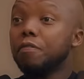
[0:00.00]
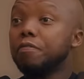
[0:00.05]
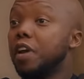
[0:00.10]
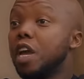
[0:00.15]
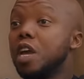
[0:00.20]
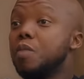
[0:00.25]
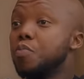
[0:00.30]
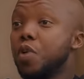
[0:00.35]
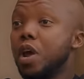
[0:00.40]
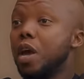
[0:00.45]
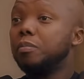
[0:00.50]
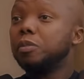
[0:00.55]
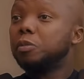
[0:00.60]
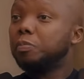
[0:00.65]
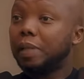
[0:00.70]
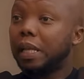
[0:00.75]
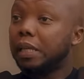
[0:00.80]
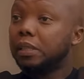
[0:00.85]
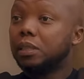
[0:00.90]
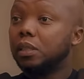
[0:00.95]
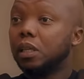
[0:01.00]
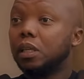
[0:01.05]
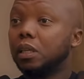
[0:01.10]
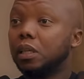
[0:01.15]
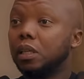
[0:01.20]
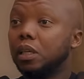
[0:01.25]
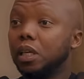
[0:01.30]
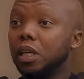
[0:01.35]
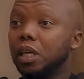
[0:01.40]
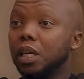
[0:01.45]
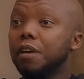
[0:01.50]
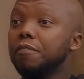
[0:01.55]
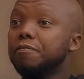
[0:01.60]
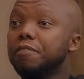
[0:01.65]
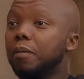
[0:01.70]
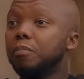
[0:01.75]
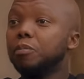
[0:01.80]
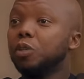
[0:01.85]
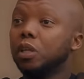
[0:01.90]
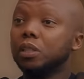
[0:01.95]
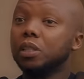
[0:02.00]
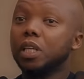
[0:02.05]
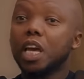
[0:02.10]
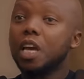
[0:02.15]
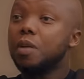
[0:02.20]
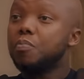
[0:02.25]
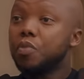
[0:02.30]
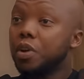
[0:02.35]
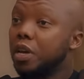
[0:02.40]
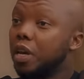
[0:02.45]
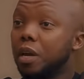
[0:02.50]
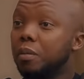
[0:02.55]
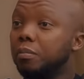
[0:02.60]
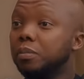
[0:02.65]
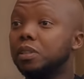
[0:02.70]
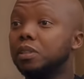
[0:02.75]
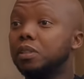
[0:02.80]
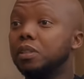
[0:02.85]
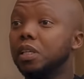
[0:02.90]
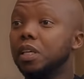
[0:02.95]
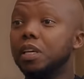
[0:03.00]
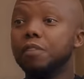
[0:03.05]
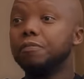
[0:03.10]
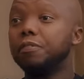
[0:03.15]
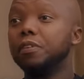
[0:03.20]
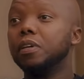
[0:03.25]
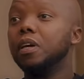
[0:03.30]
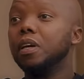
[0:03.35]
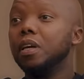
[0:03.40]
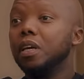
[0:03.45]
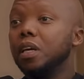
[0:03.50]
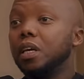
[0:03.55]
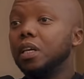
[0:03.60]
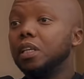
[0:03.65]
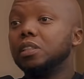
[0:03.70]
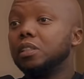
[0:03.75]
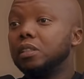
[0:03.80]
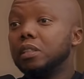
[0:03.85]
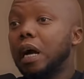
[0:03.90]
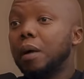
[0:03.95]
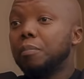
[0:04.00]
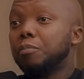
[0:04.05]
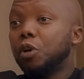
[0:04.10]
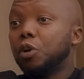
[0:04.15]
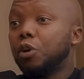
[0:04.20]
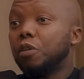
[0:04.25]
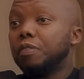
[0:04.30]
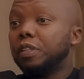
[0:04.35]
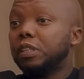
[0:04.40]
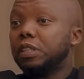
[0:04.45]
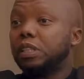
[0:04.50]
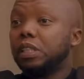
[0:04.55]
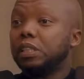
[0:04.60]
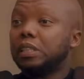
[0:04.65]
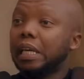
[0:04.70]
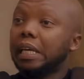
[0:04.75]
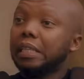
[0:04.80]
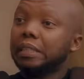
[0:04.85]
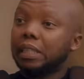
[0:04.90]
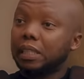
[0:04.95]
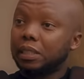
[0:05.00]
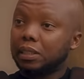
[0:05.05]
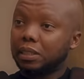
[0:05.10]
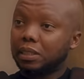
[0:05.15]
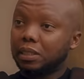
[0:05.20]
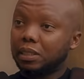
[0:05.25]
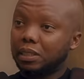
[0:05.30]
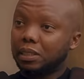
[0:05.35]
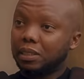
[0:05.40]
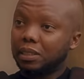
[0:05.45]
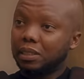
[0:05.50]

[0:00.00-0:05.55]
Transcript: of Abraham's blessing if I'm not Abraham's, if I'm not of his descendant.